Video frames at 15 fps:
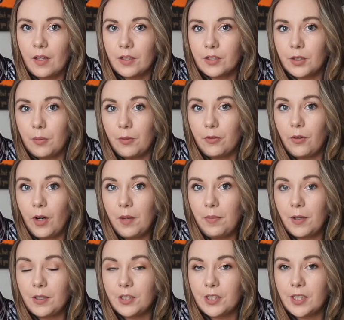So before I
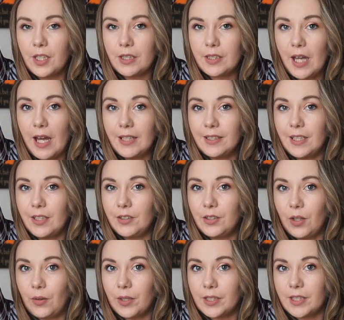purchased this, I did
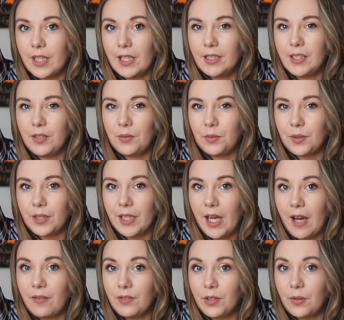notice that it didn't really
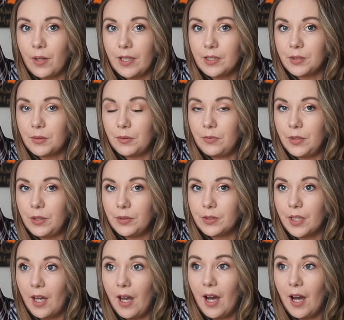have the greatest reviews.